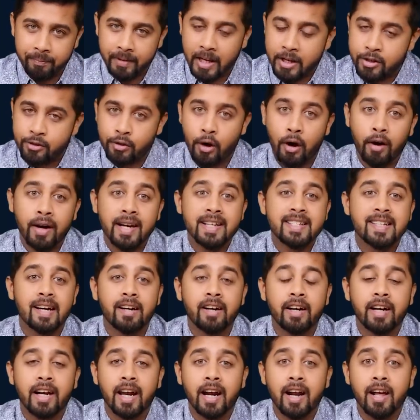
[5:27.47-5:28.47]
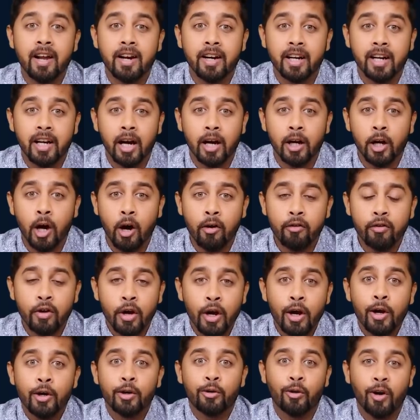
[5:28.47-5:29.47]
The stock has generated a return of